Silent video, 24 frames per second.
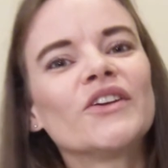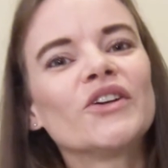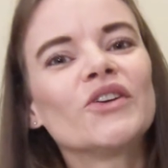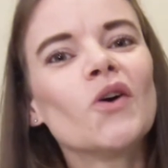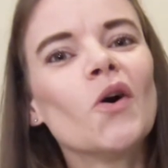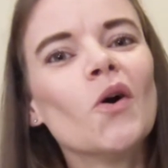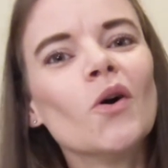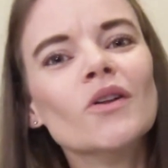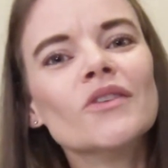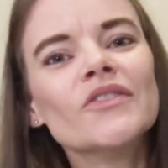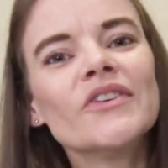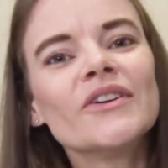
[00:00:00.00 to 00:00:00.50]
year
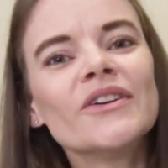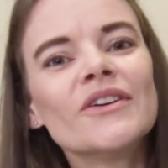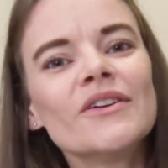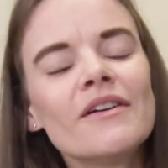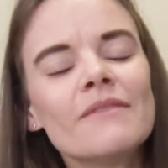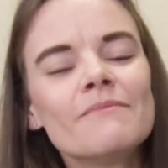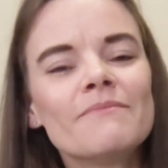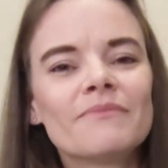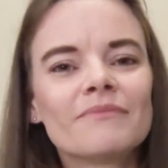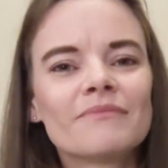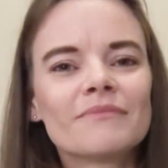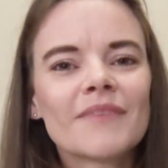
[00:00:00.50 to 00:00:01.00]
older
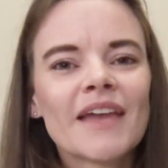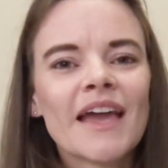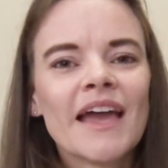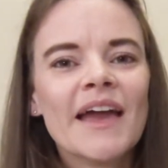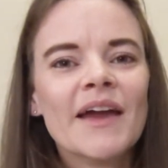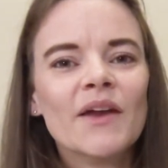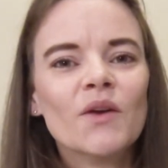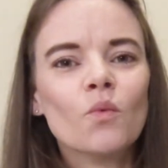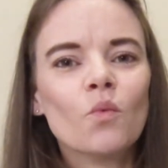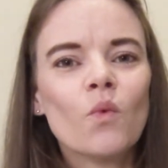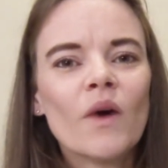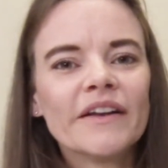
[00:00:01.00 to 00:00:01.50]

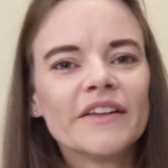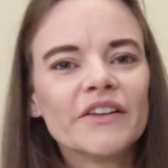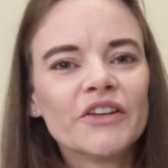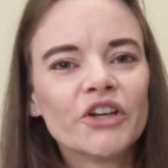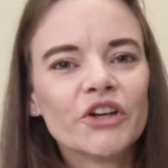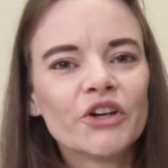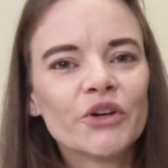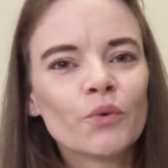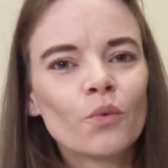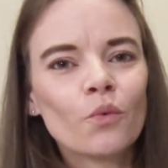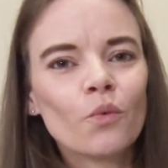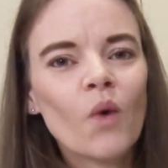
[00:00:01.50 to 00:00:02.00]
and 1
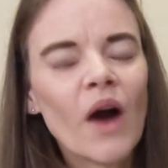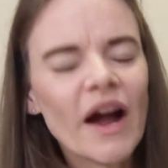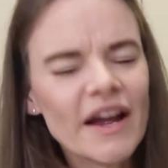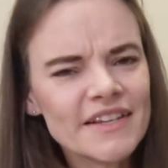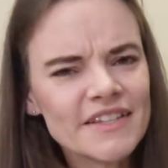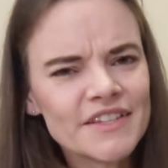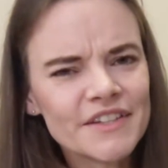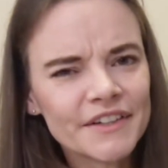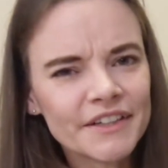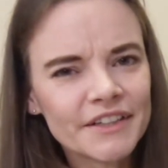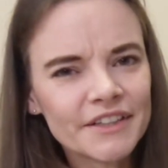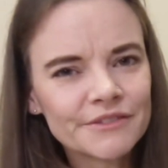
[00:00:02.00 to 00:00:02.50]
year
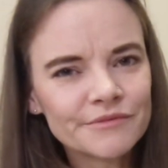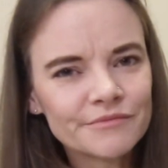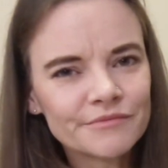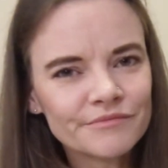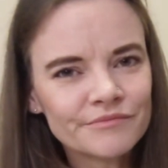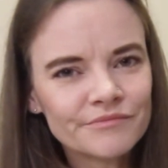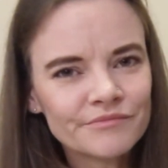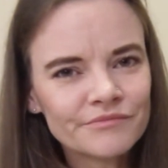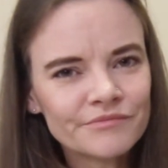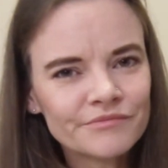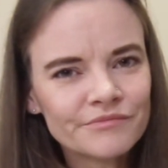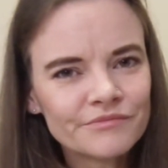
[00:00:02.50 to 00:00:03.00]
wiser.
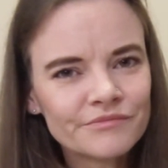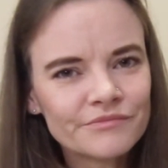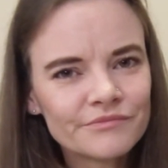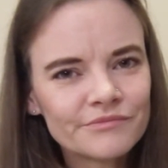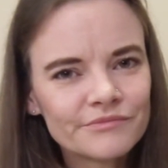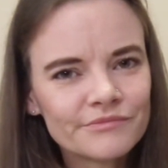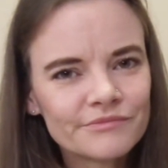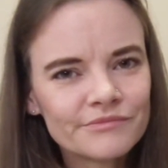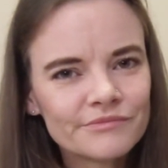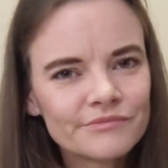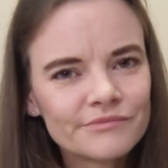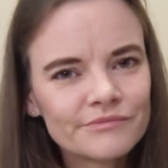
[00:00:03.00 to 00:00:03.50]

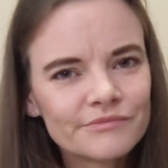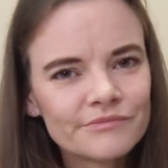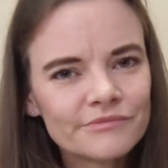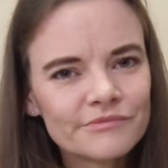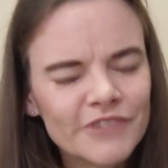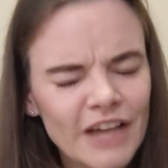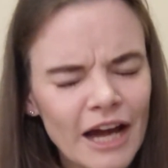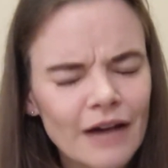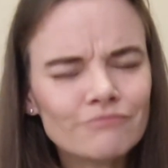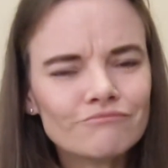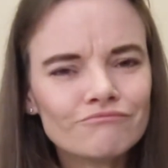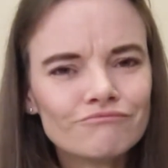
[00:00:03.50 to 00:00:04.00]

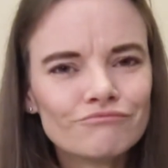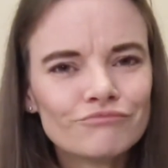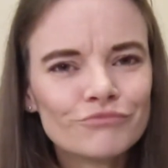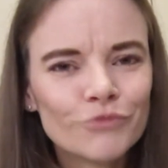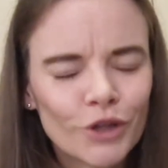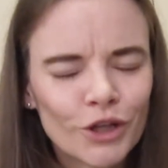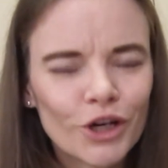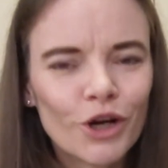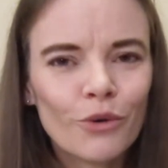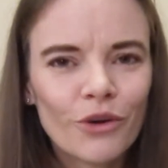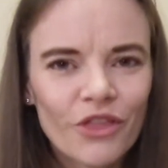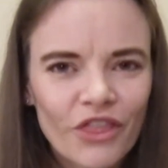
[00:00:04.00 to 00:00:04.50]
Yeah, we'll
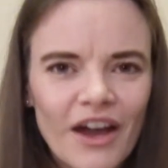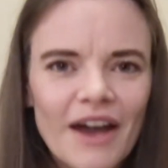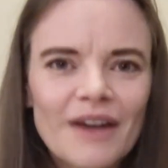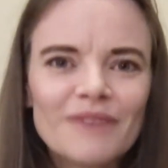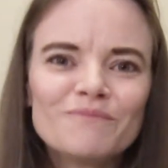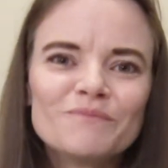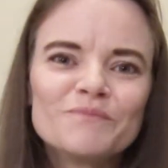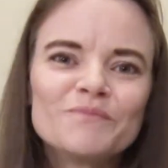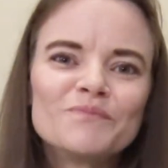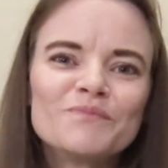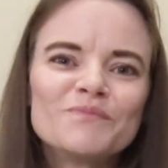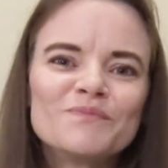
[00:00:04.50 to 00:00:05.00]
go with that.
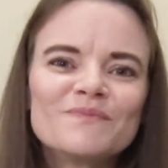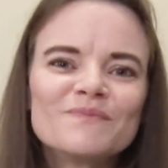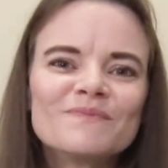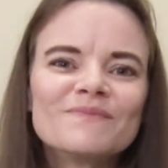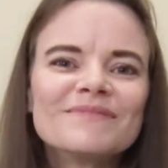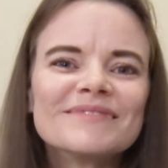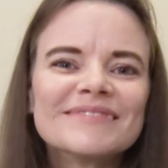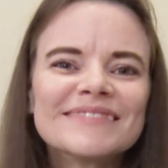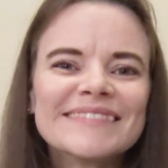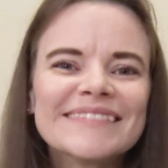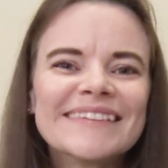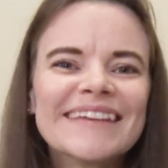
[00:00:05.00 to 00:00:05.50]

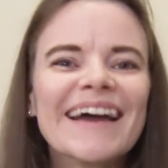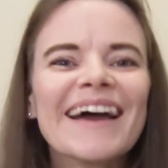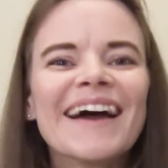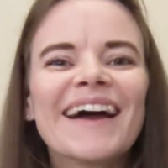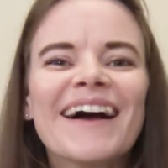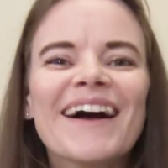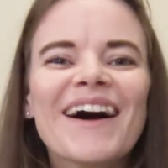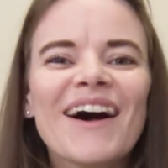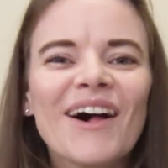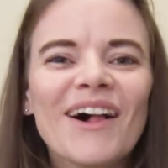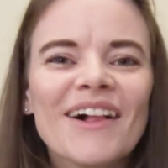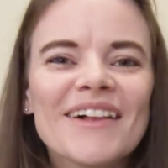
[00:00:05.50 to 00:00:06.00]

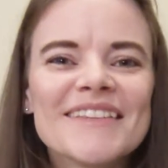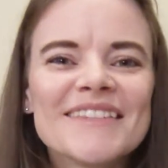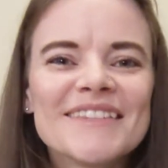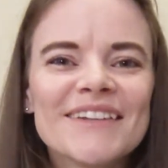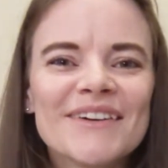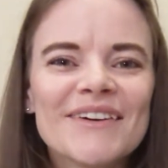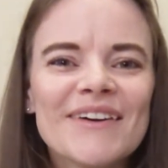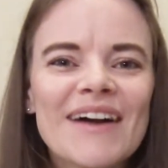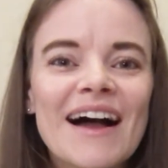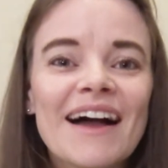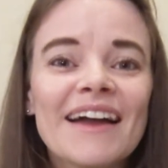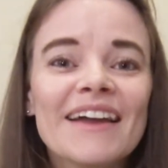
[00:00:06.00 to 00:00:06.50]

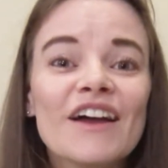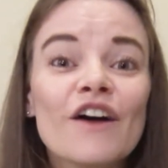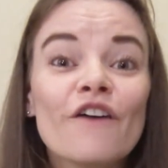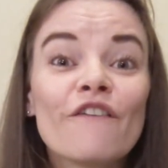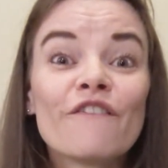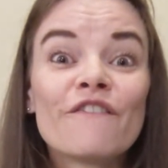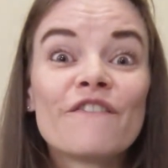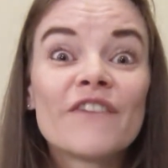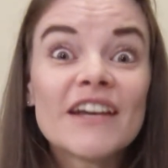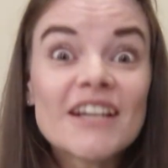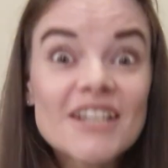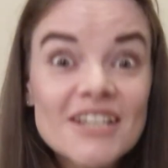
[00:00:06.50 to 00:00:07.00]
Also, I
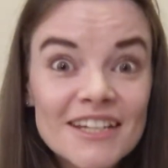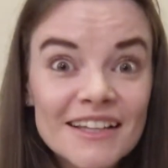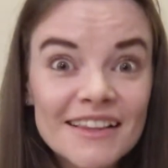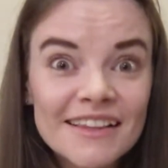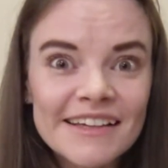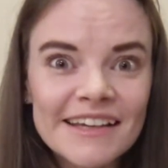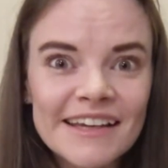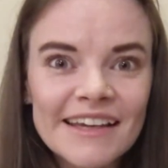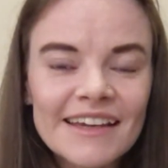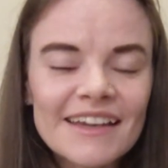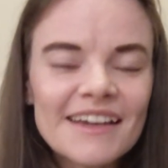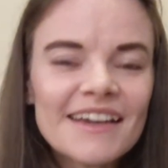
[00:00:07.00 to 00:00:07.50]

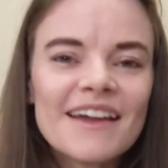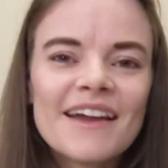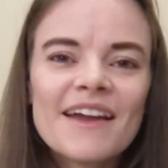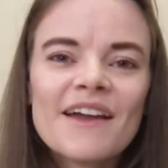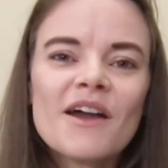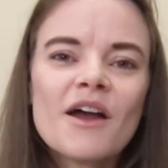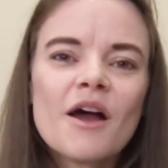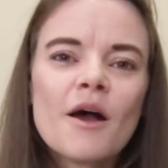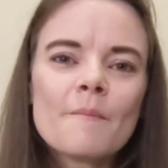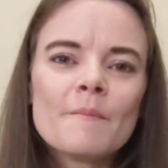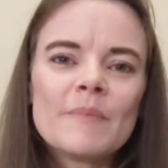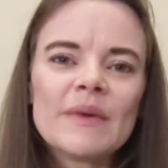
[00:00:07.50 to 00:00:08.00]
officially
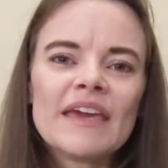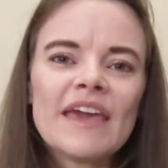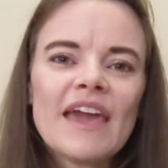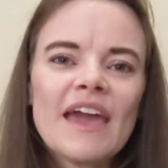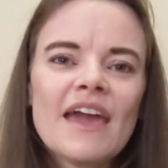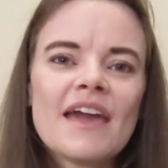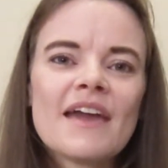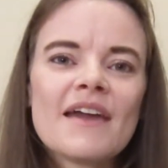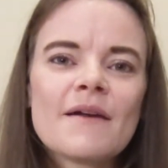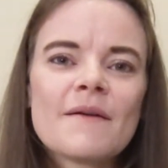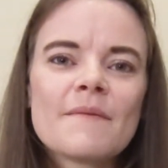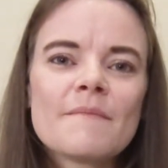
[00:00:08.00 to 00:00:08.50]

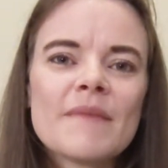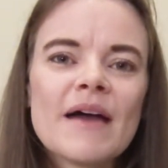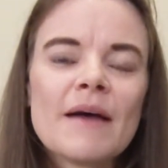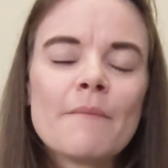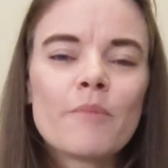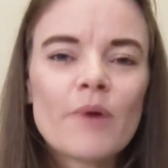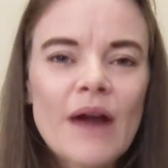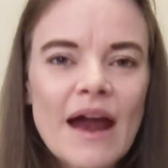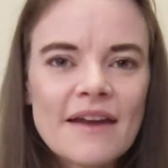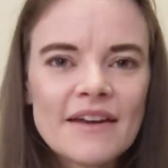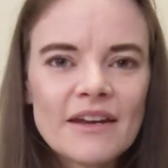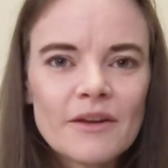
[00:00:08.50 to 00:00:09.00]
became a
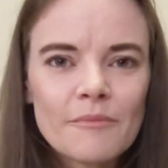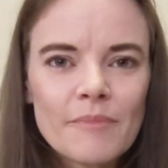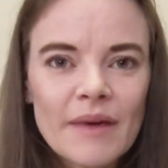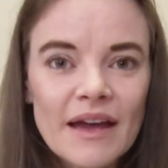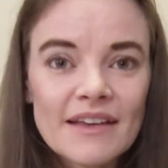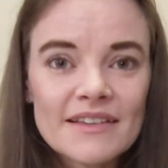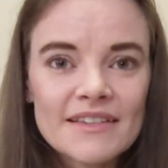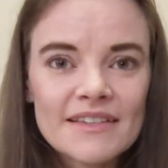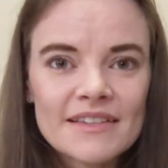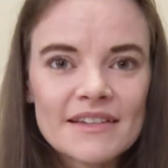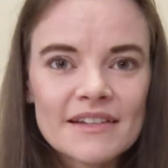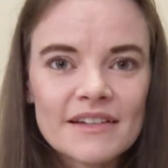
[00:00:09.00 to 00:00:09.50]
brand
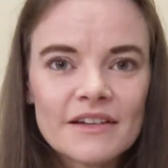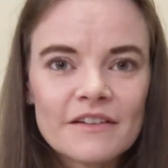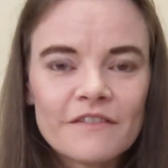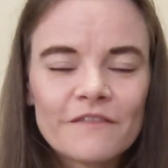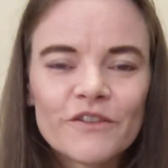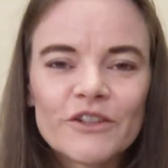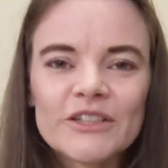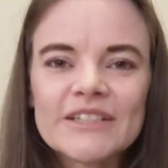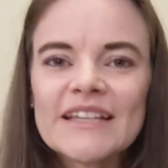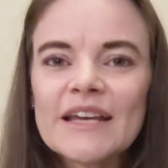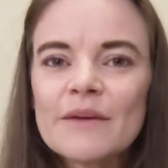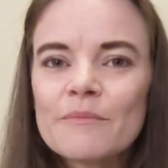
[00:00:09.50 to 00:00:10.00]
ambassador
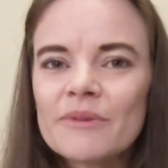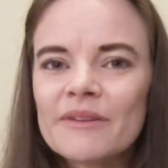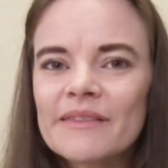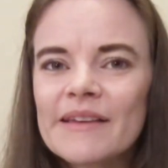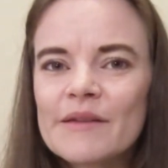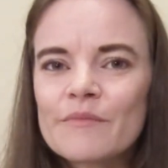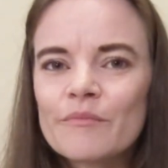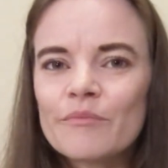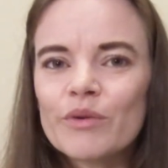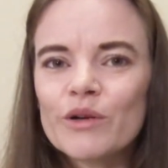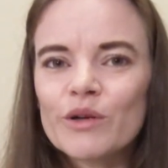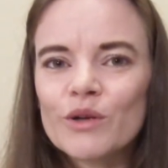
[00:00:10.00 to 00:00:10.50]
for
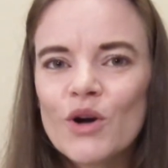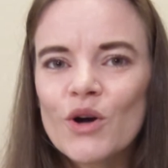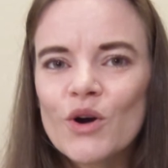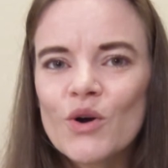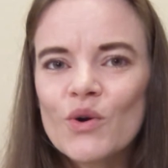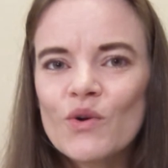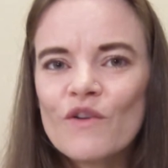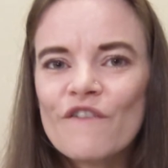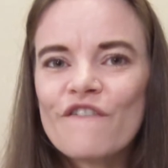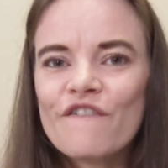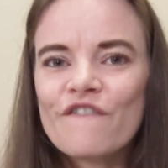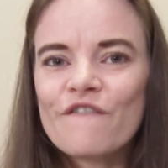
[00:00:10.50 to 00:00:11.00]
Timberland Pro
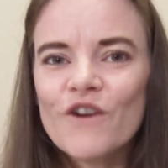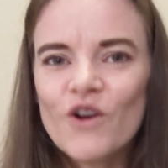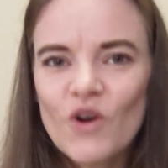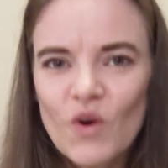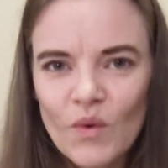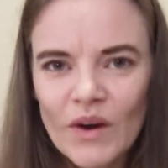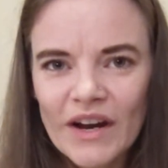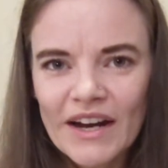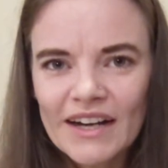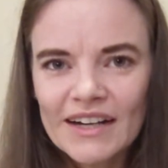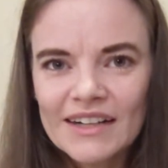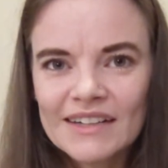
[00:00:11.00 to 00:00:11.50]

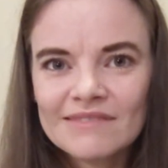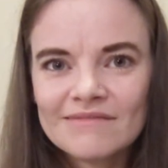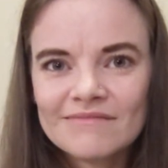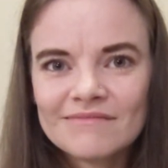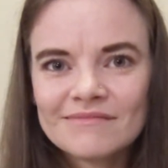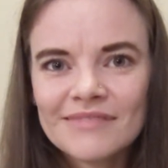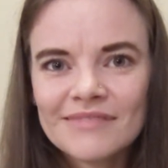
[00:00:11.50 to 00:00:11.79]
footwear.